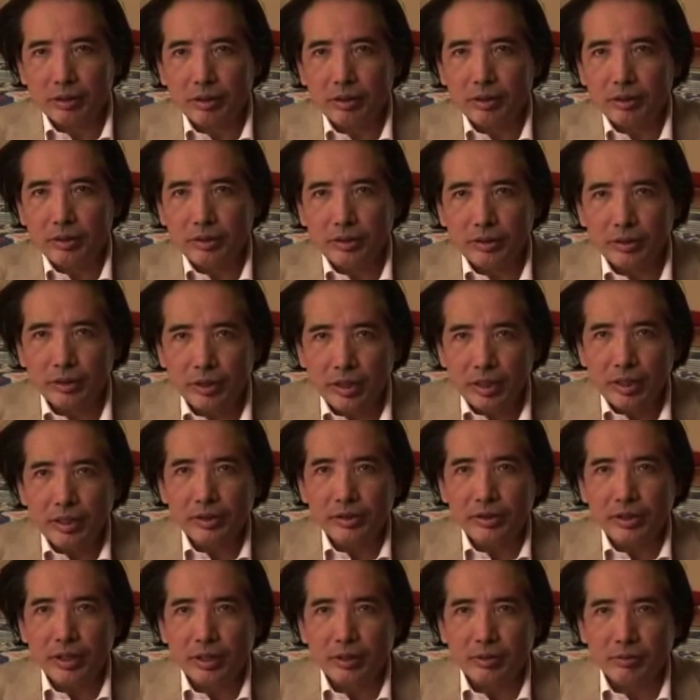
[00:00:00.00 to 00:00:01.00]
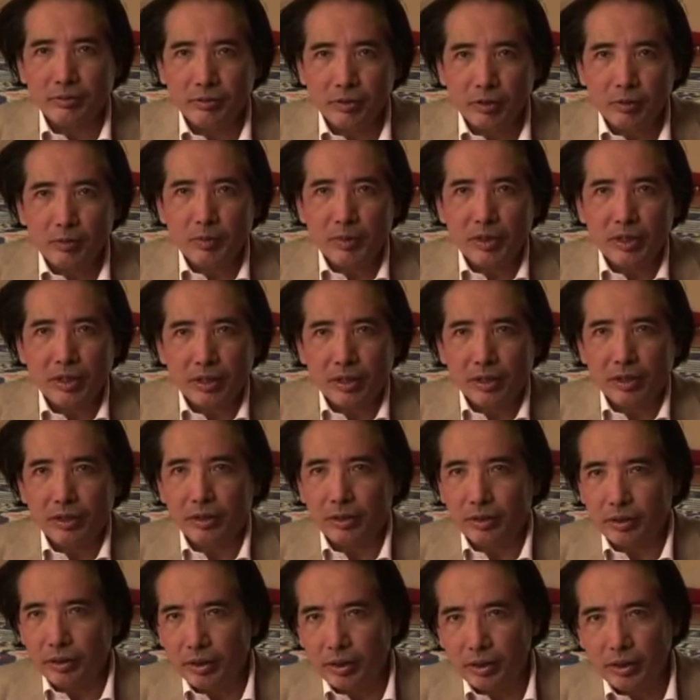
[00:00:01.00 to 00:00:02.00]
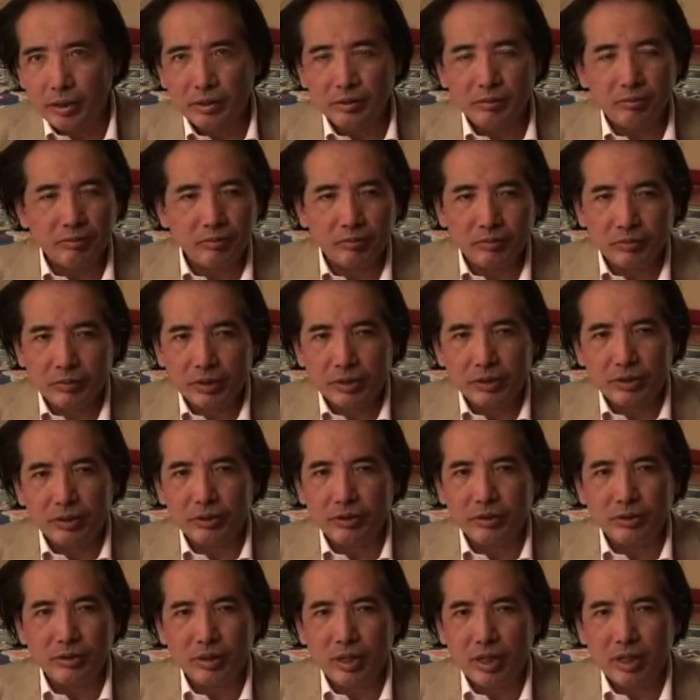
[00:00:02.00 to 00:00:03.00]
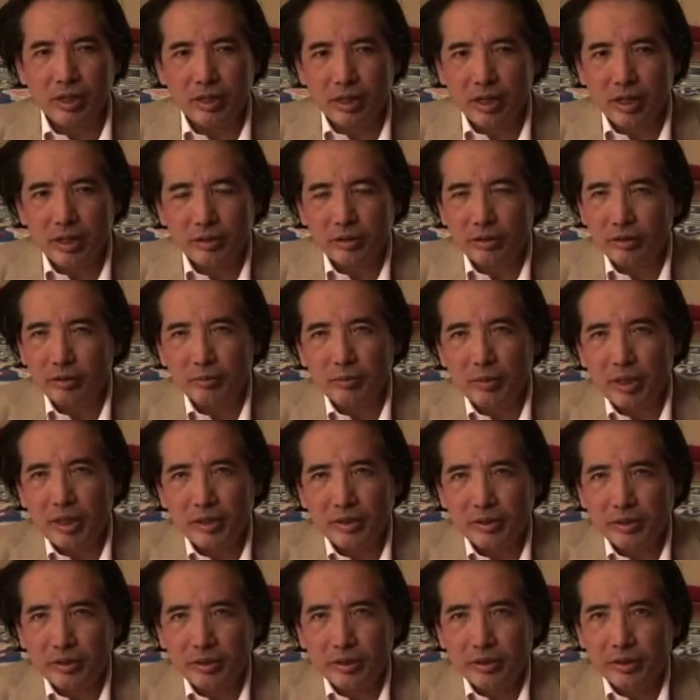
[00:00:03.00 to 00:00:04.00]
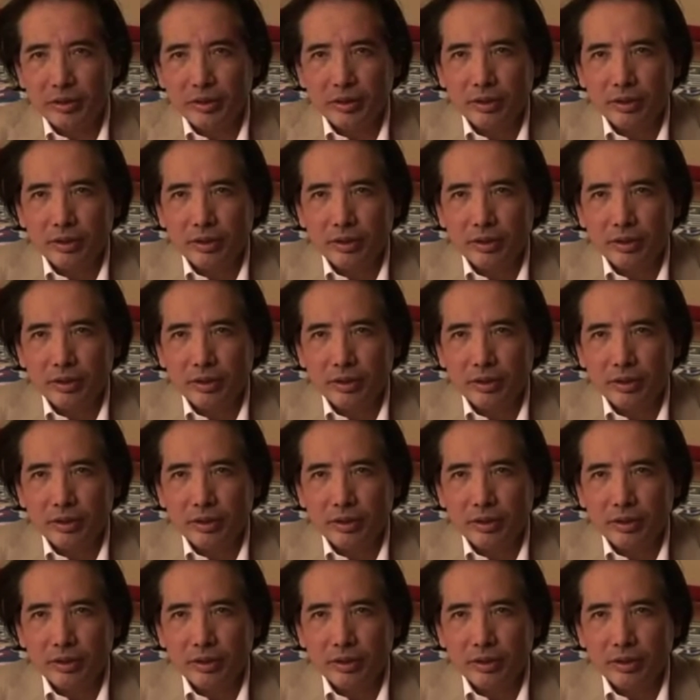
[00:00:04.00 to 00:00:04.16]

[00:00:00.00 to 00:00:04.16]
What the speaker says: is easier for me. I don't mind